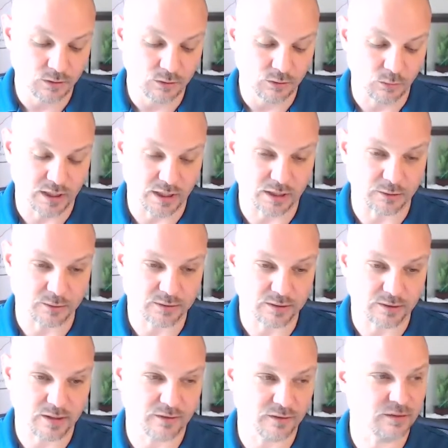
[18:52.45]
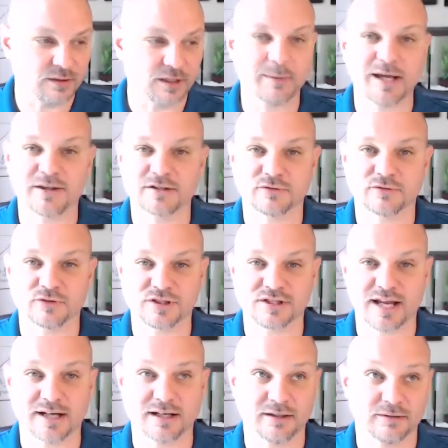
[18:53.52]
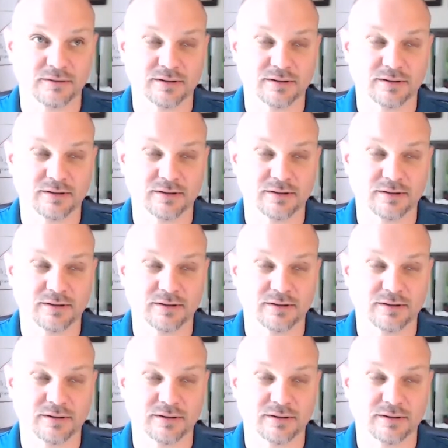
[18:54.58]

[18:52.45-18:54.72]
where, think about this for a second,